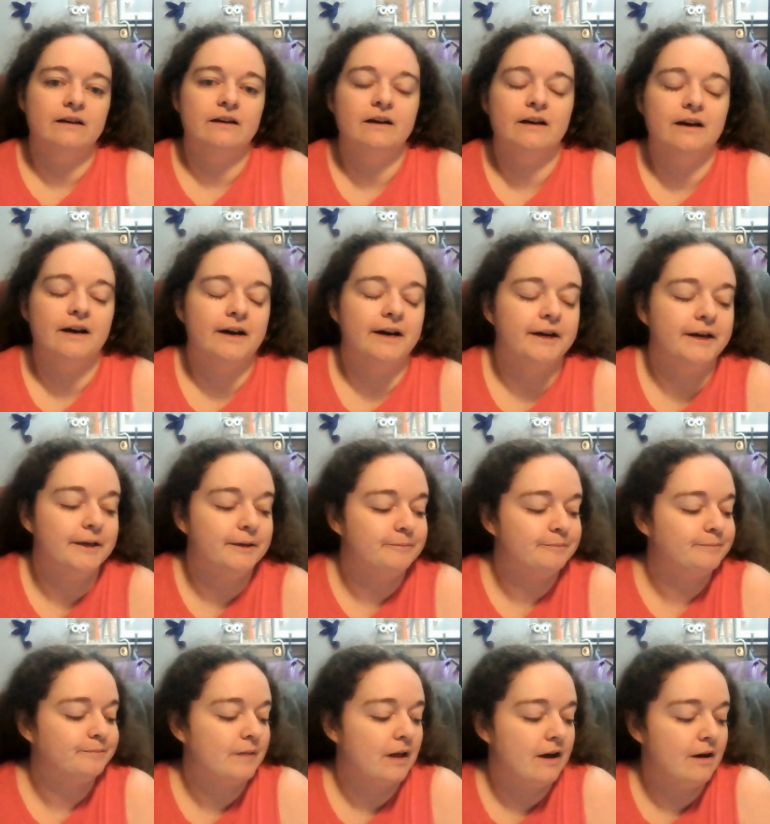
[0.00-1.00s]
I
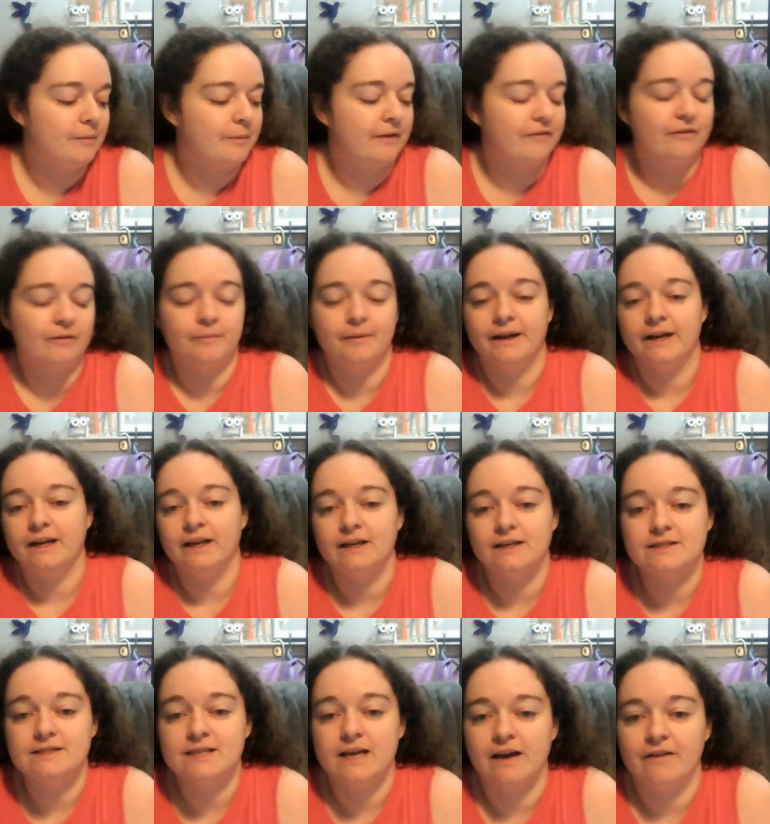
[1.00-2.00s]
hope everybody
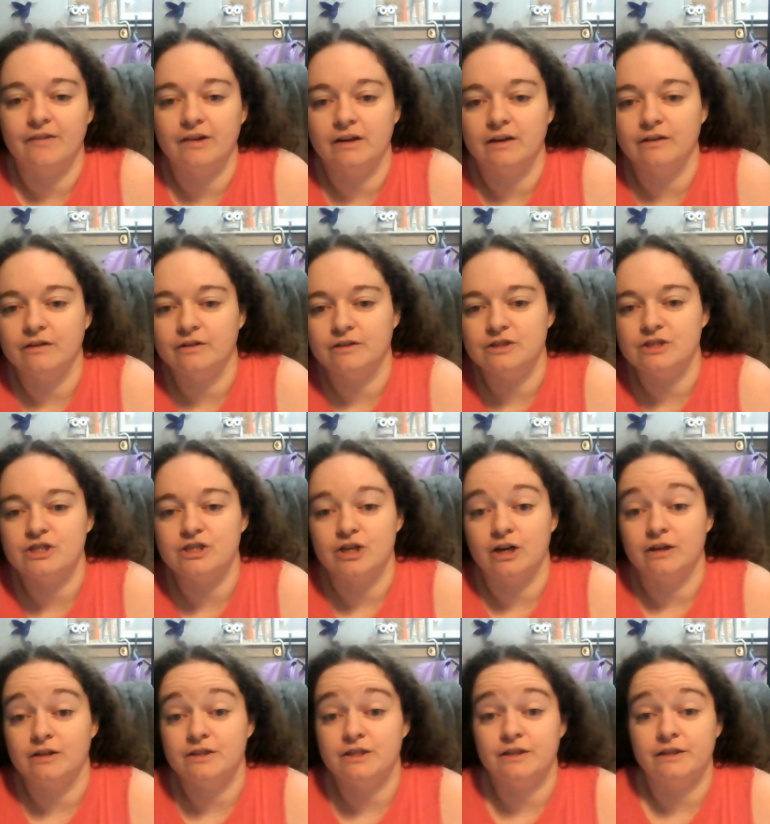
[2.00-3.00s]
is having a good start
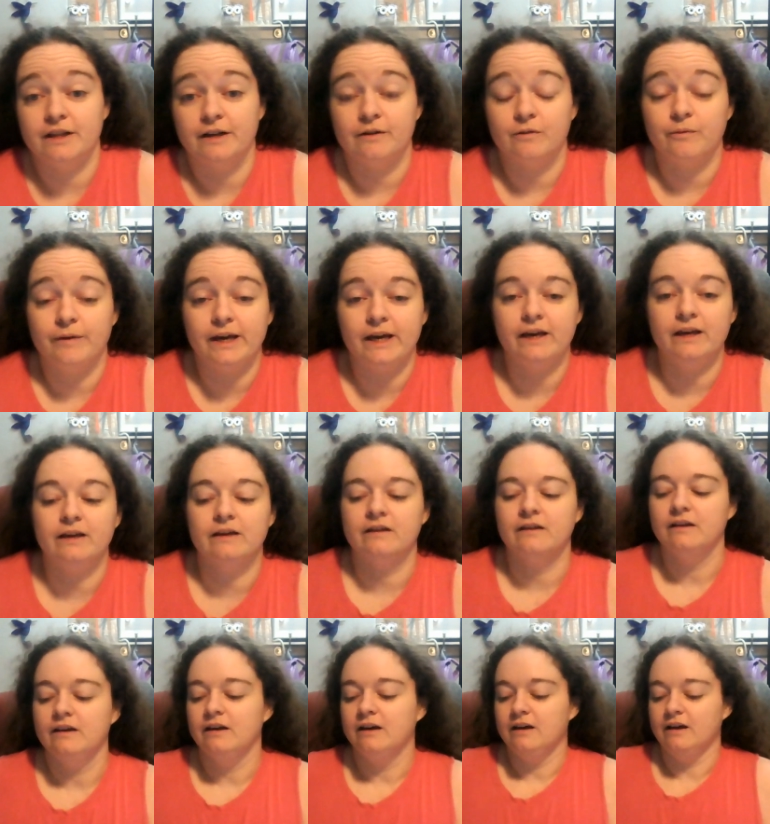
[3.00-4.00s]
to their week.
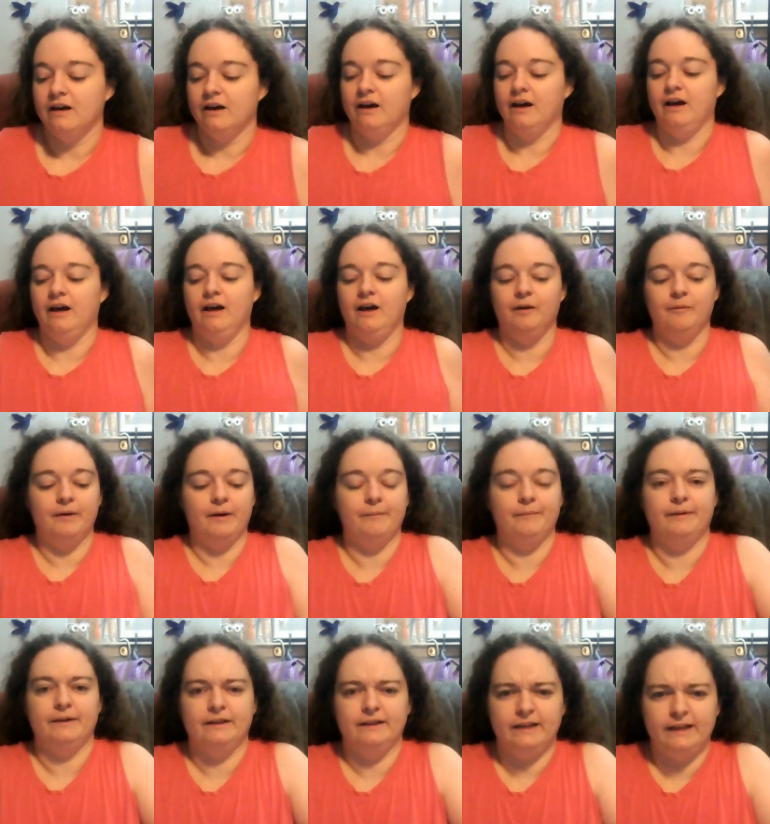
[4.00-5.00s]
I
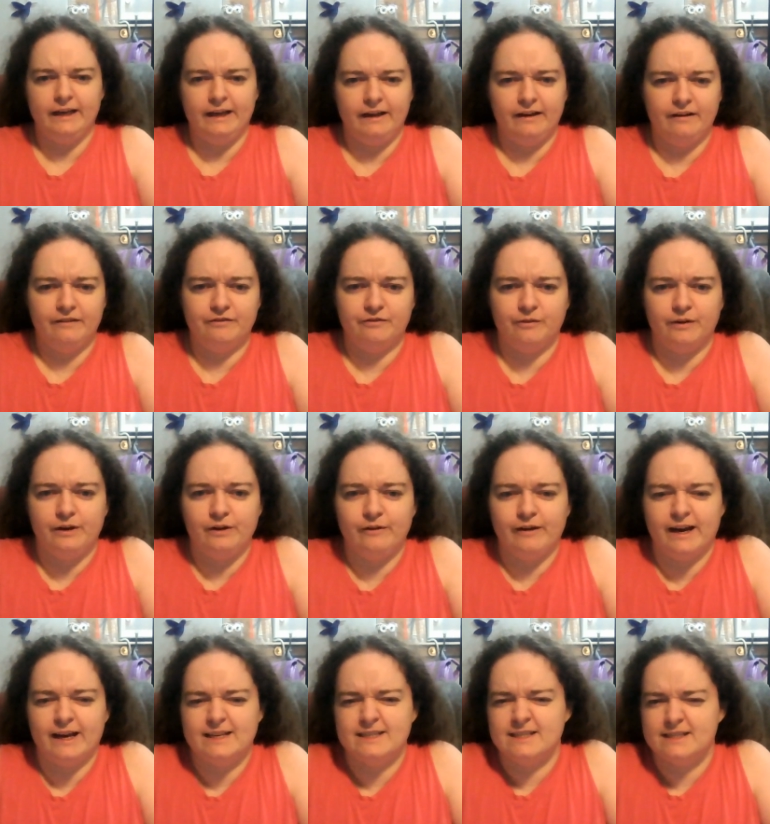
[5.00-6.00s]
believe when you
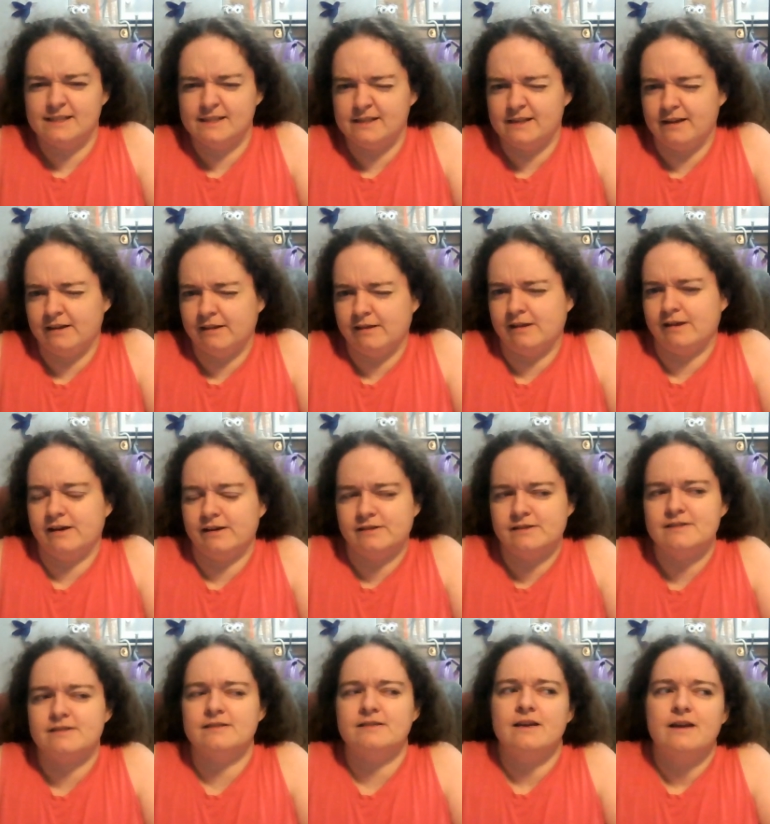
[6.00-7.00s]
guys see
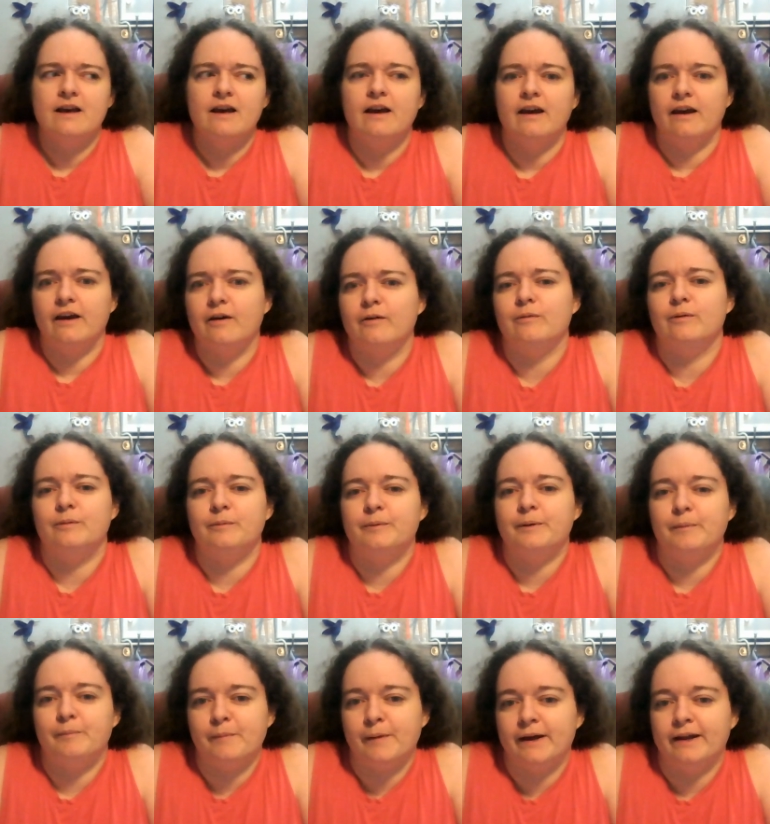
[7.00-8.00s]
this, it will be
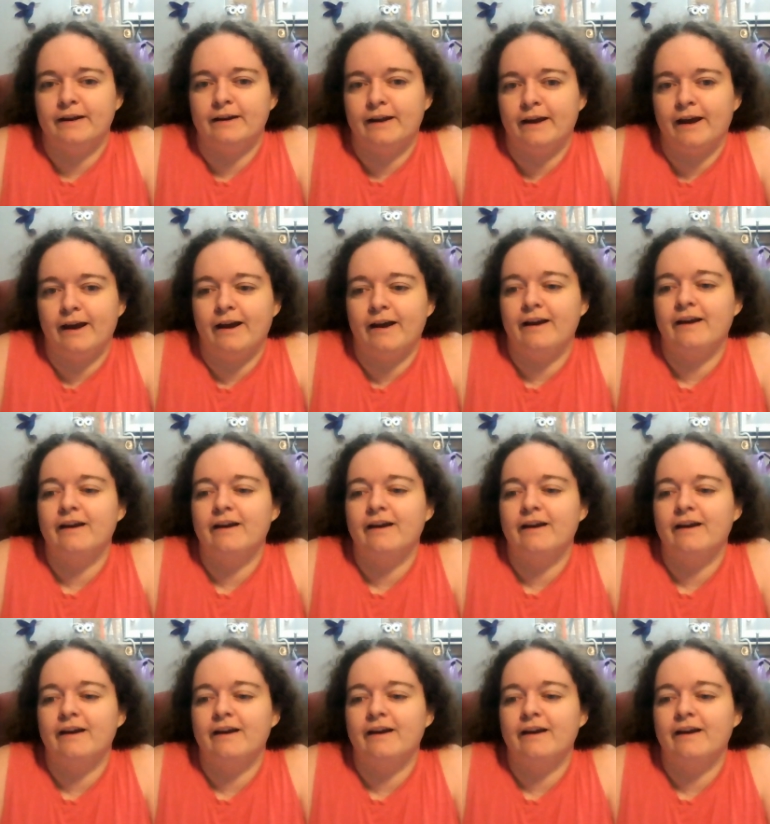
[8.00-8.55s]
Monday.